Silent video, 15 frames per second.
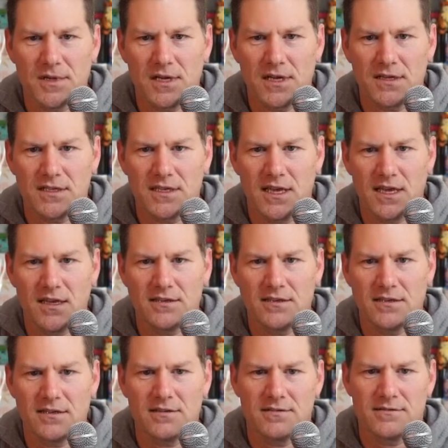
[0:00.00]

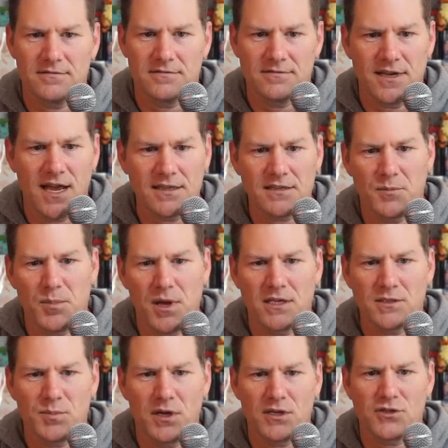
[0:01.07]
Again, not the
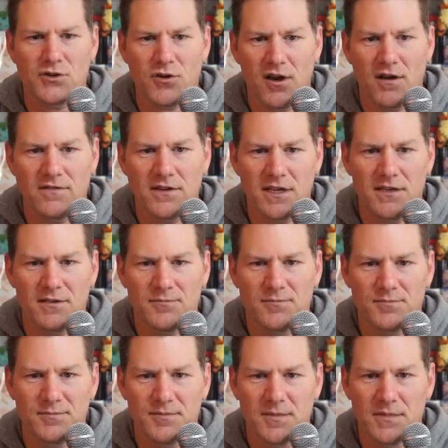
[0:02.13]
best picture of it.
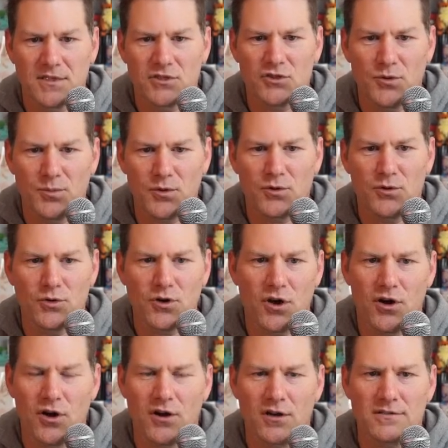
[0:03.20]
Super cool
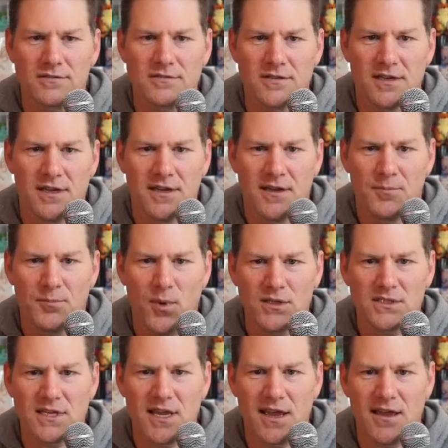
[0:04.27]
card.
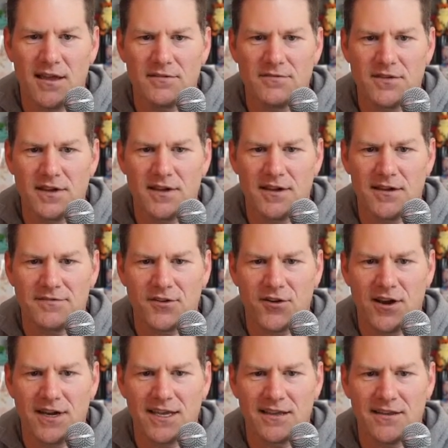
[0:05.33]
Must have for
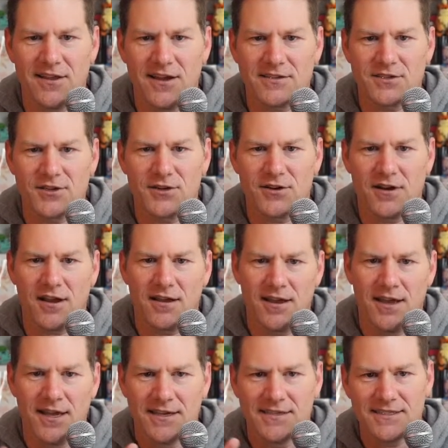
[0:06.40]
any collector
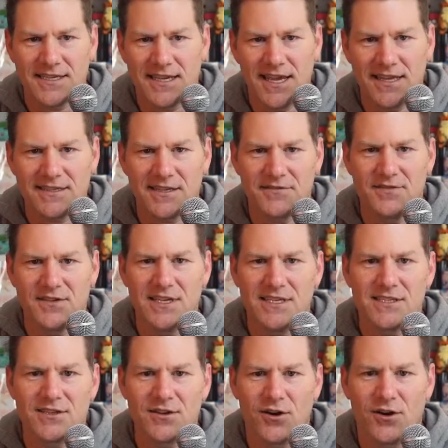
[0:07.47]
to get the
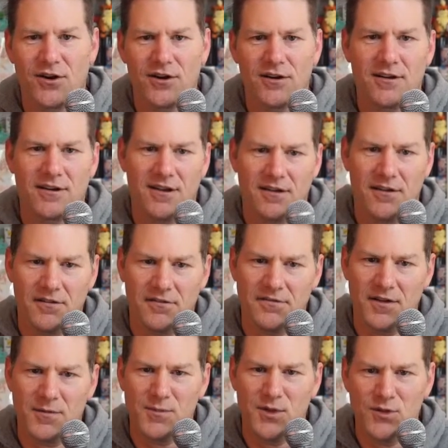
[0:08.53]
Vstar of
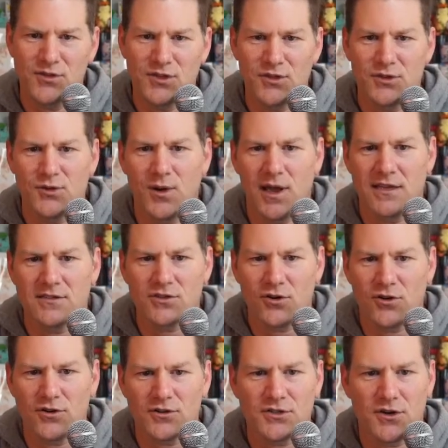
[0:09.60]
Mewtwo and
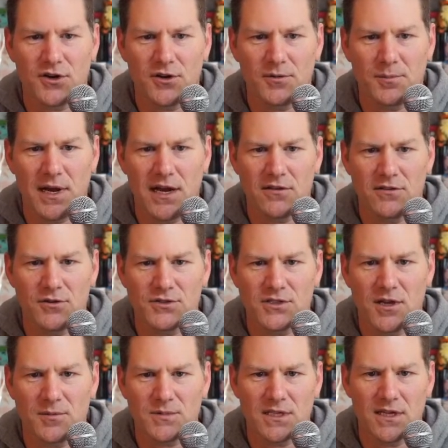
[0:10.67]
Charizard and pair those
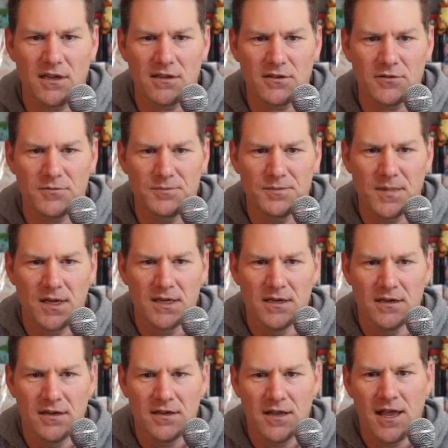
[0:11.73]
up together.
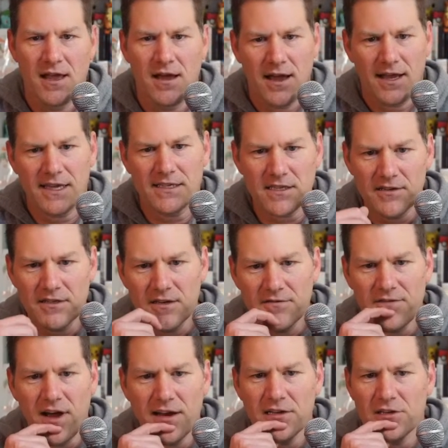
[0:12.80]
I guess I did
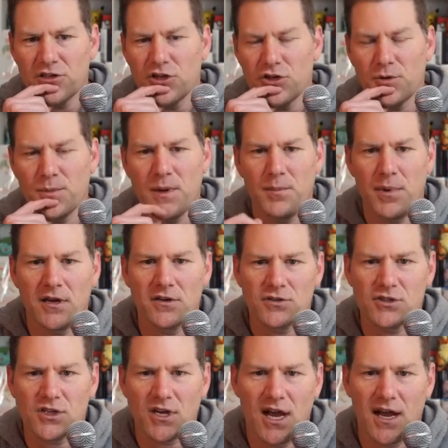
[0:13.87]
find a little bit better
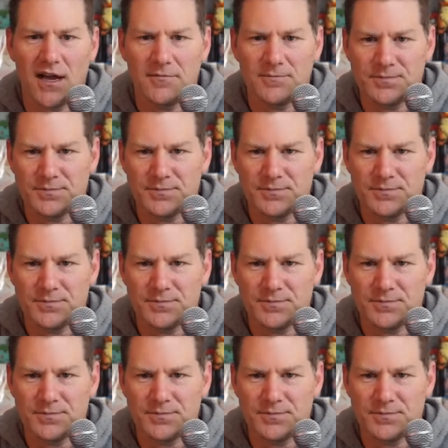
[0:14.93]
shot.